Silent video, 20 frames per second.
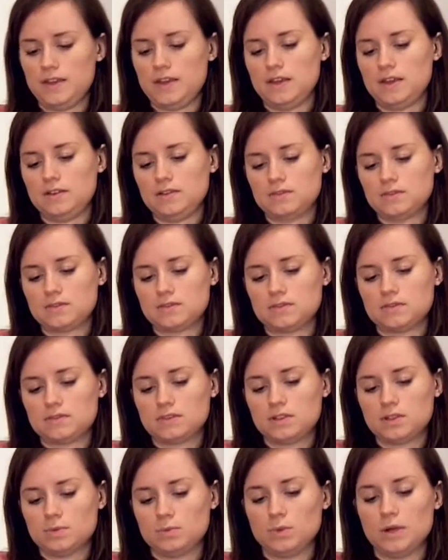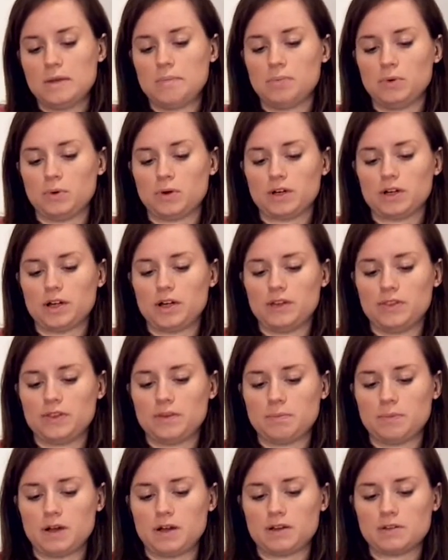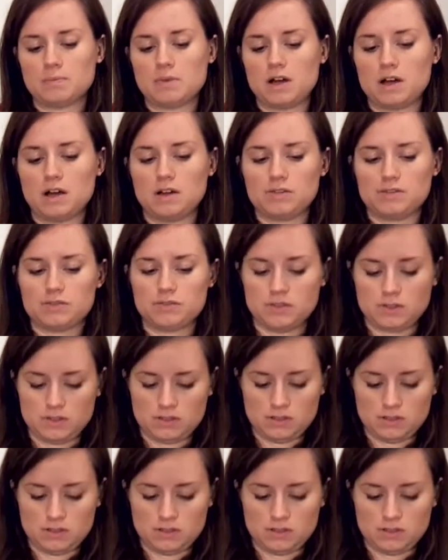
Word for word: then rip or cut the bottom off.